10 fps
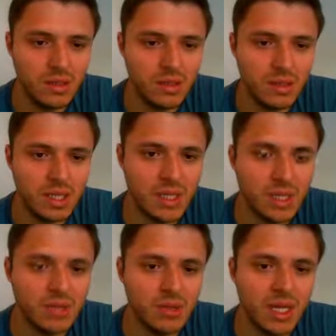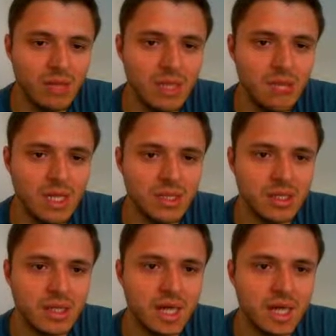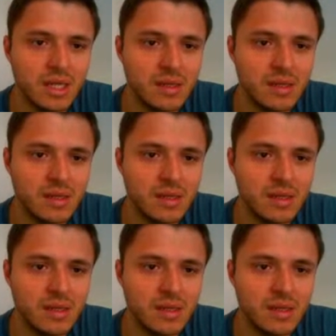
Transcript: But then that will help him actually get.